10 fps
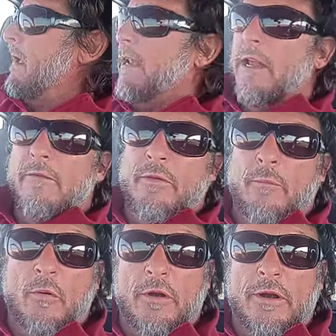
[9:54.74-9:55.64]
I love the
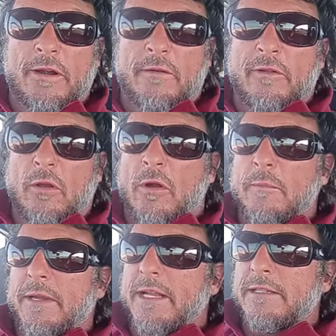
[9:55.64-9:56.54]
word of the
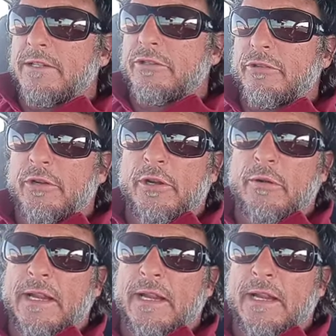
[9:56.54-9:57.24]
Lord because it's true